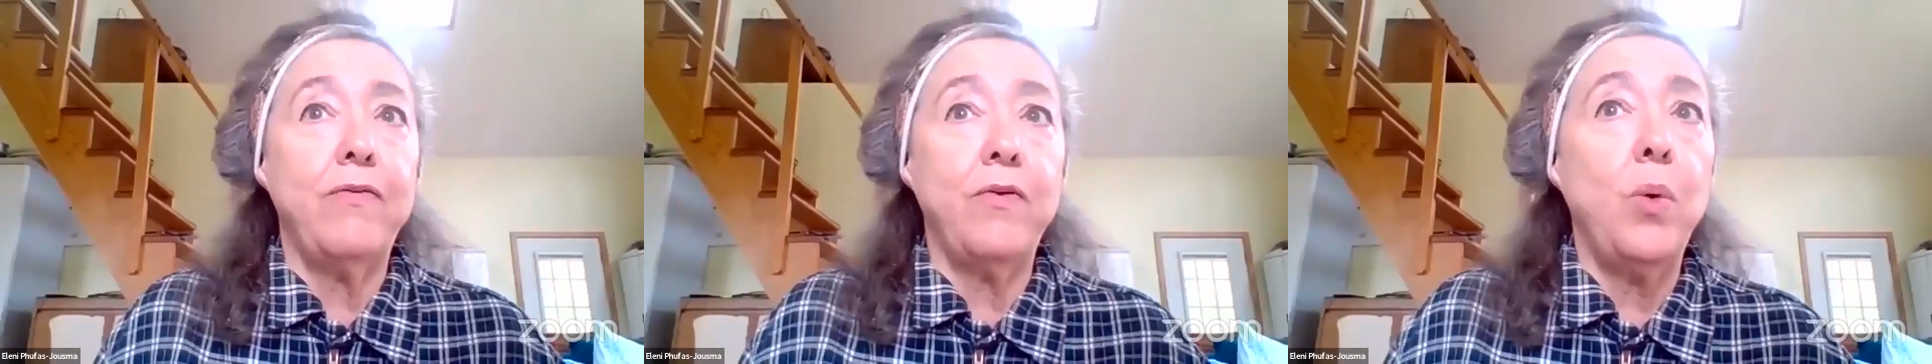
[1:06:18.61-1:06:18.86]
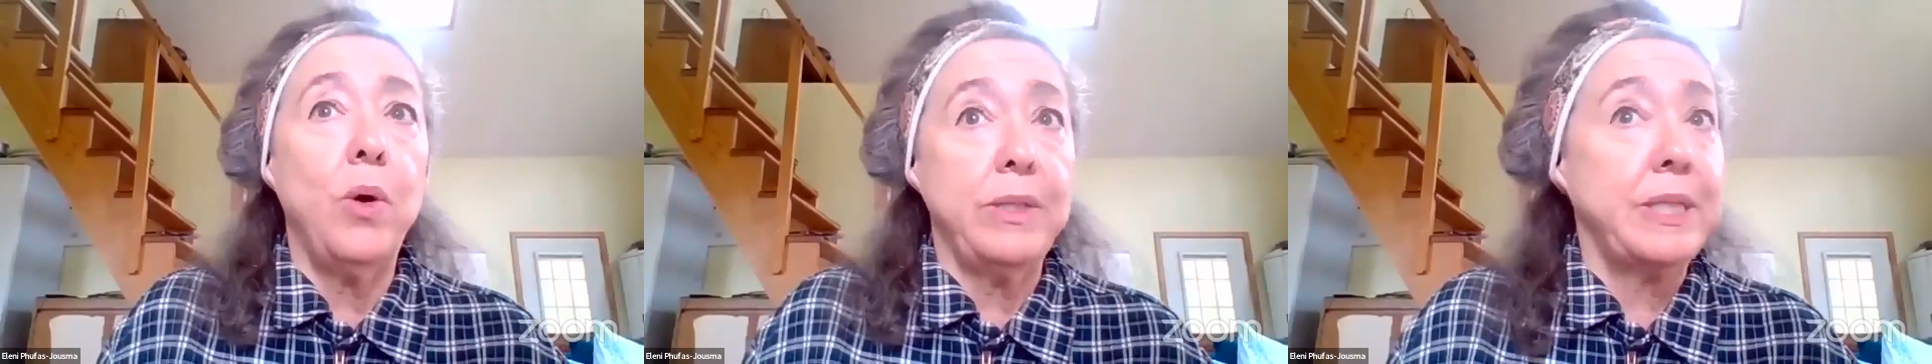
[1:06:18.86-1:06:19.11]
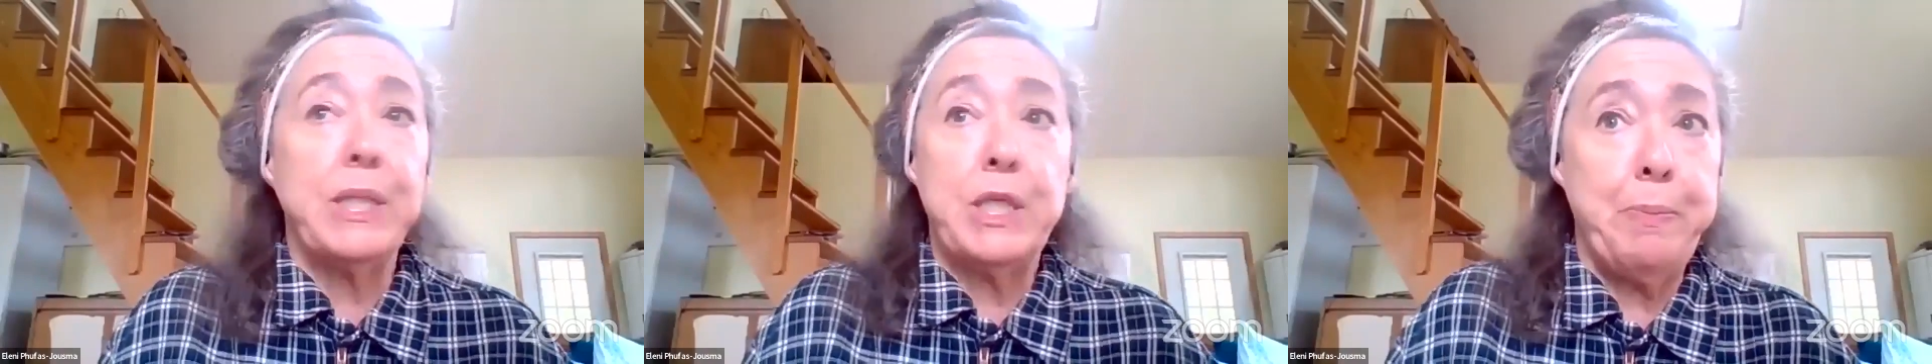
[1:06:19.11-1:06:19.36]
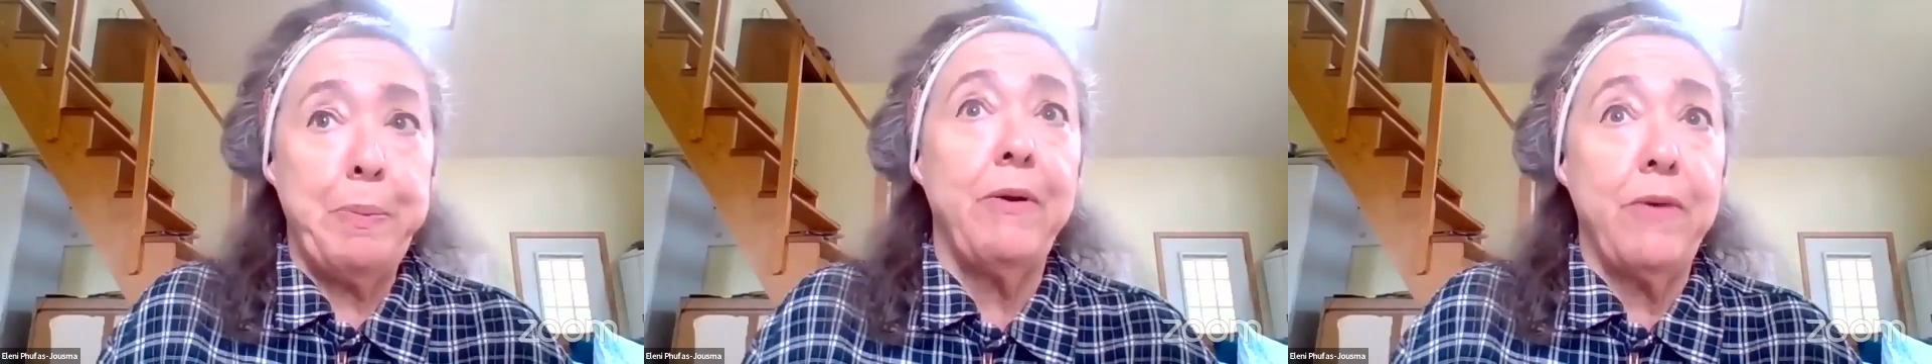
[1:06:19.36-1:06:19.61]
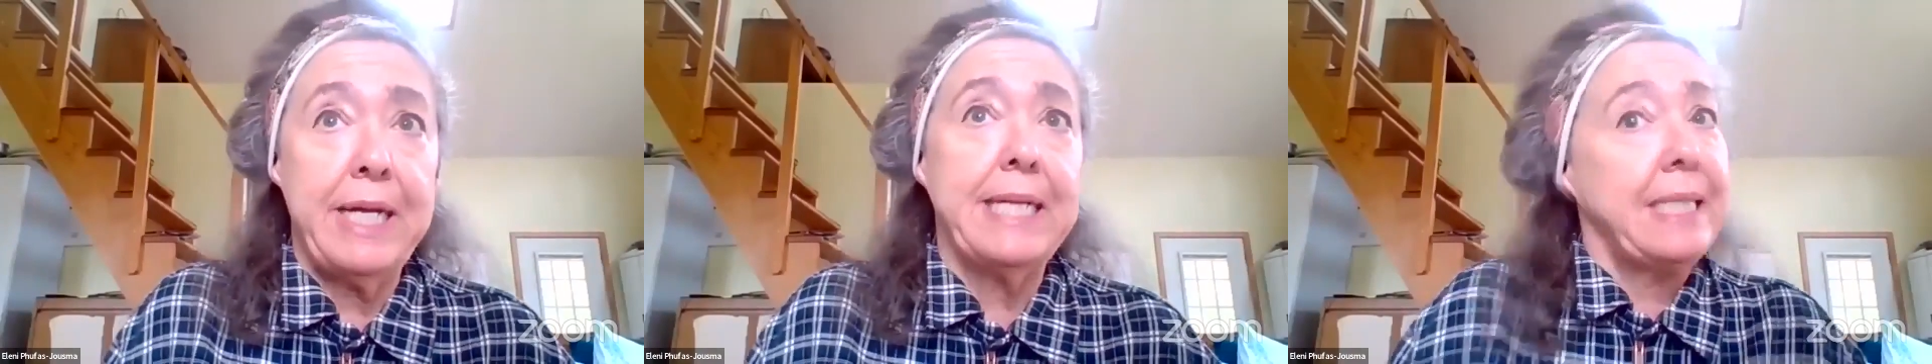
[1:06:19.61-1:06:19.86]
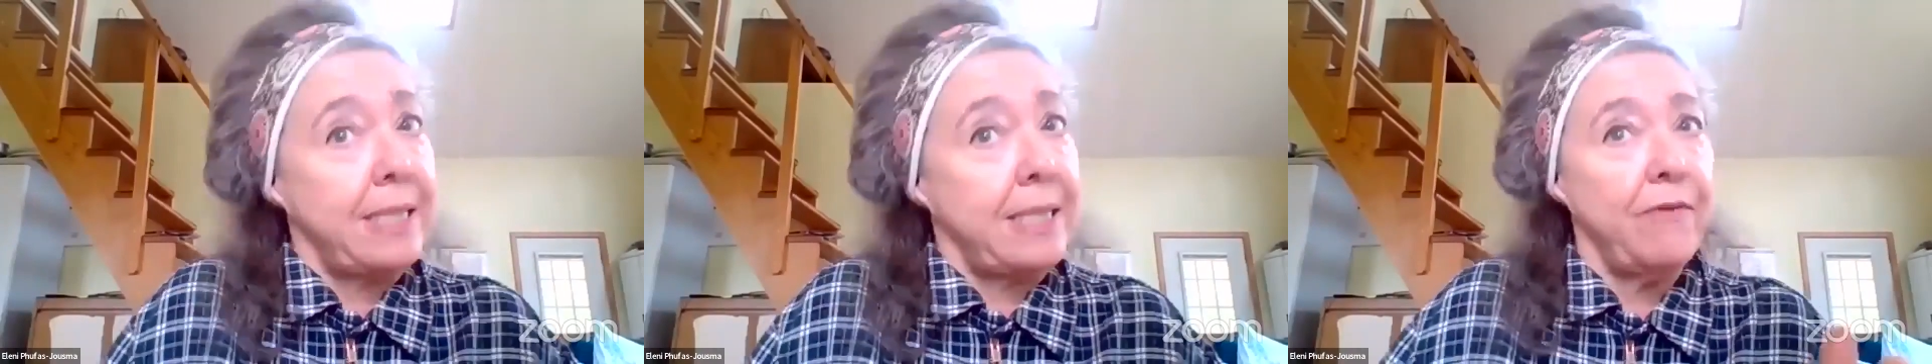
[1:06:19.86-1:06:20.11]
of course,
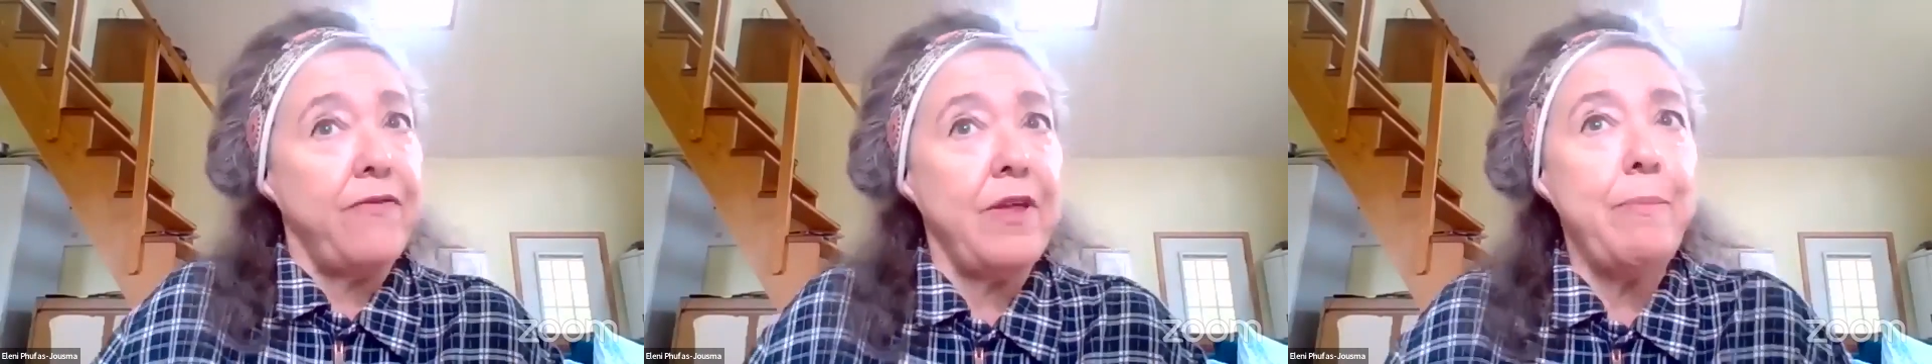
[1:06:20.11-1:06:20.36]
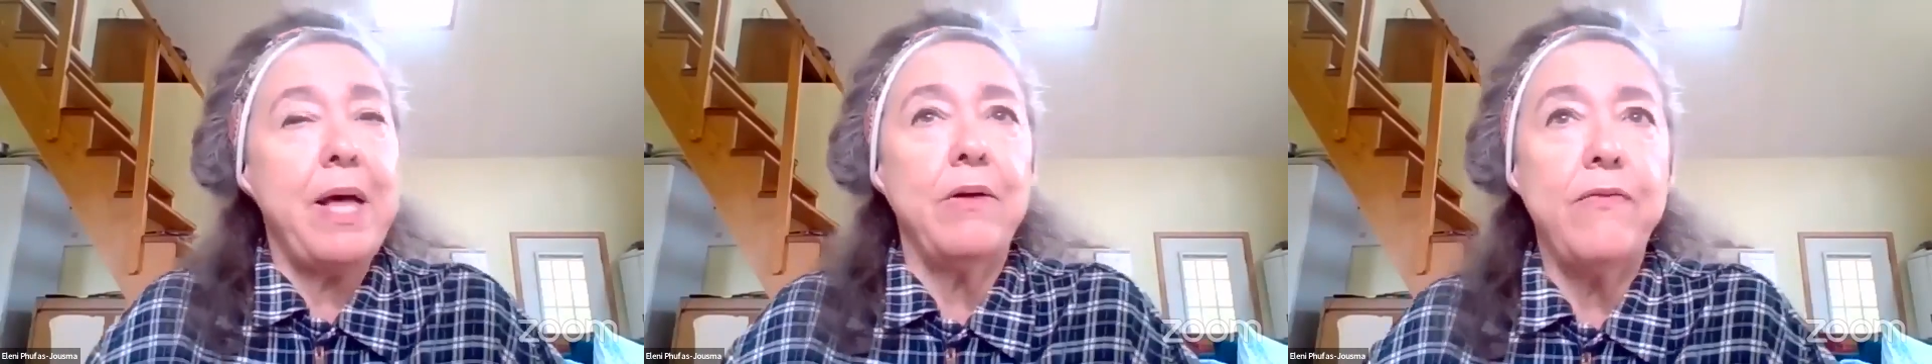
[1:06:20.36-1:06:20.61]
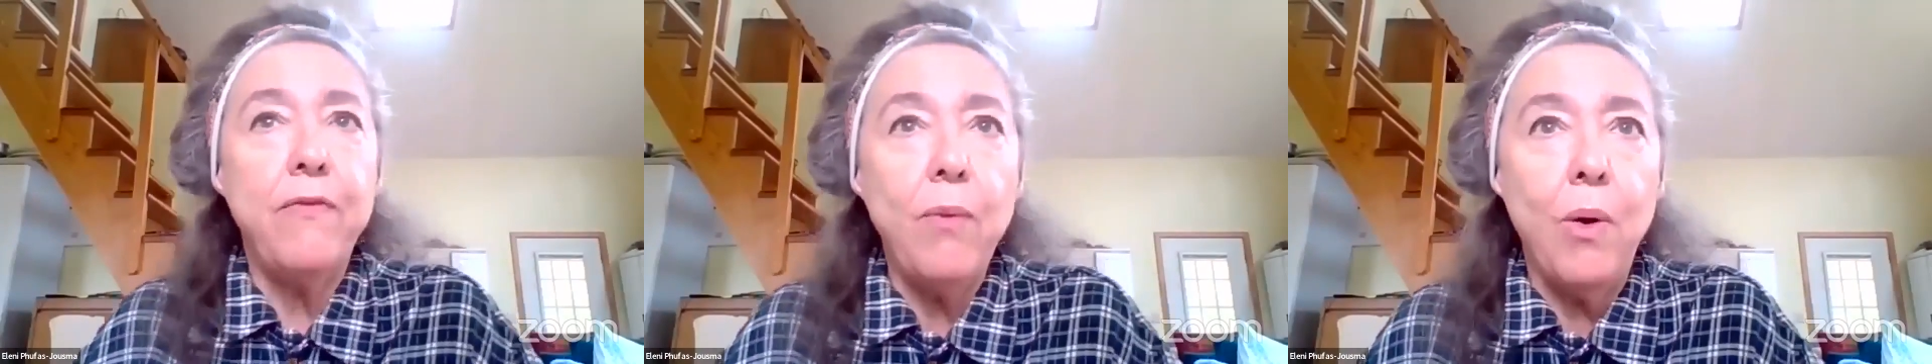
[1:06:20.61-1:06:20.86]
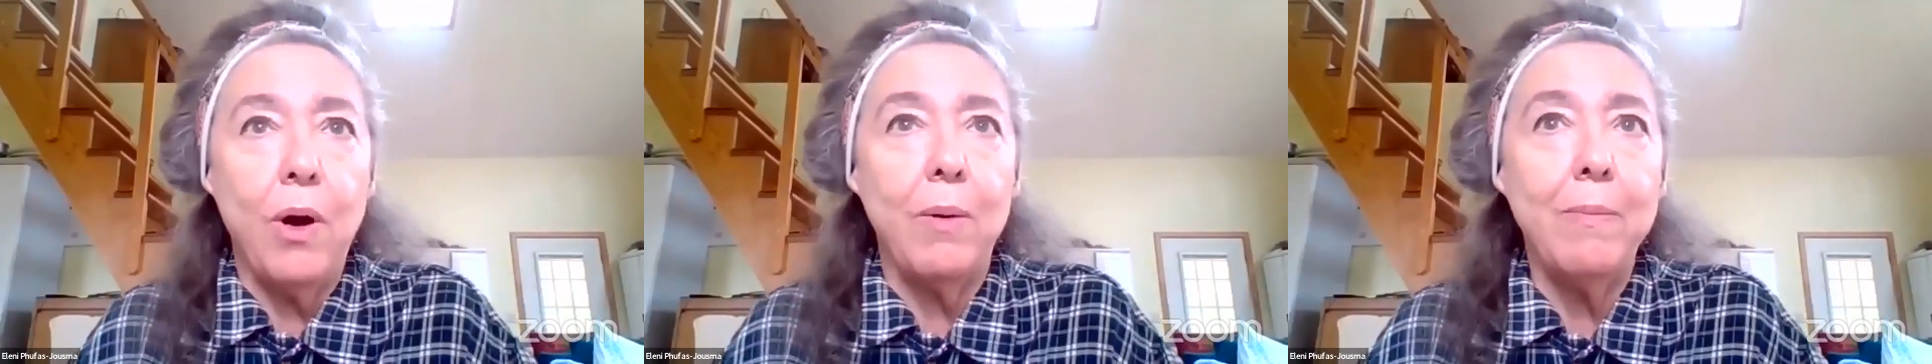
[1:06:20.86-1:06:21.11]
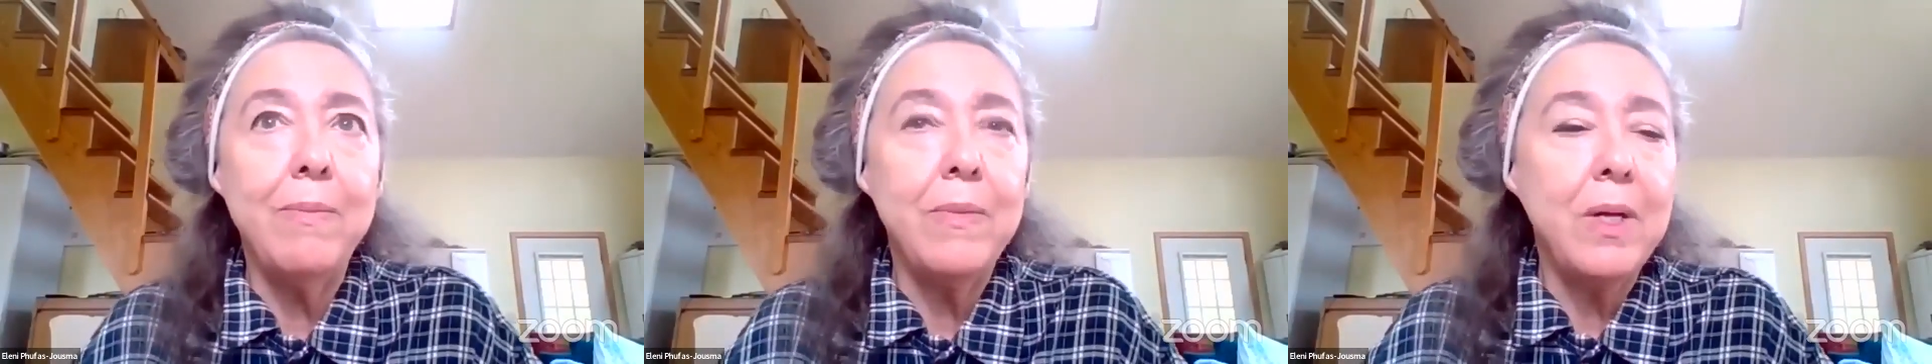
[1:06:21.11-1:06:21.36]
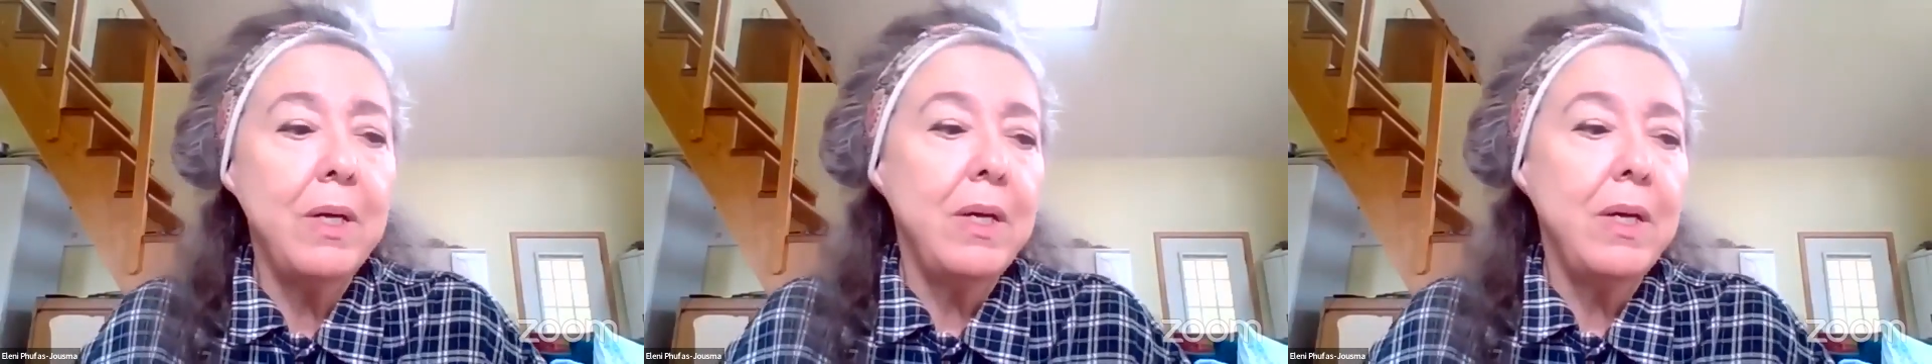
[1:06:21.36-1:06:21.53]
experience the female form.